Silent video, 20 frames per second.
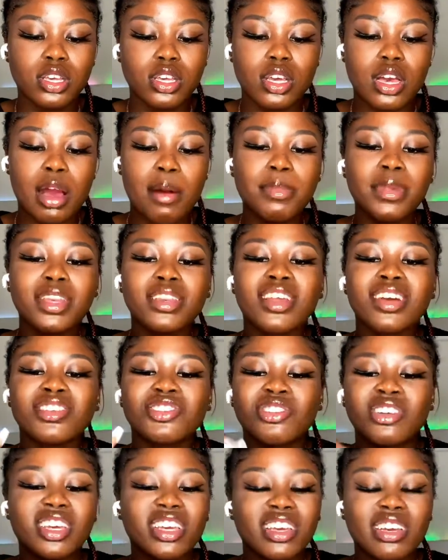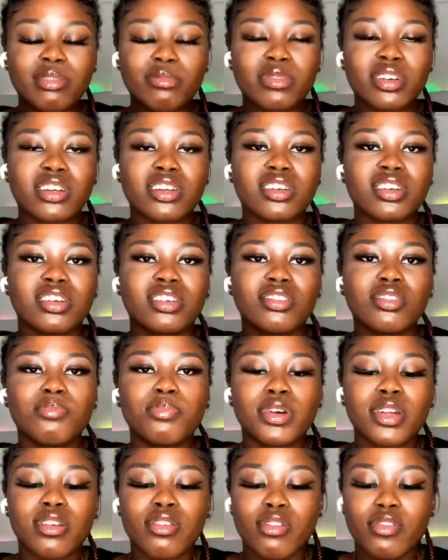I mean, not your camera, you
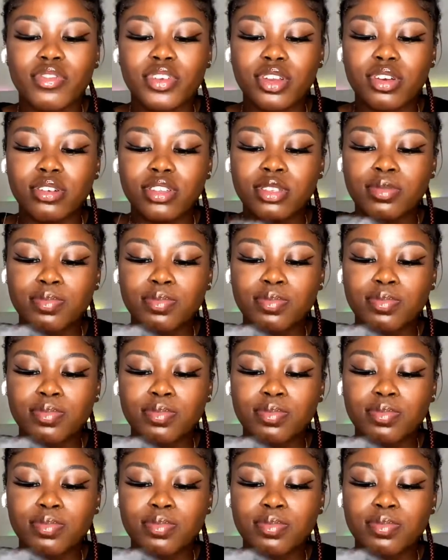put it over your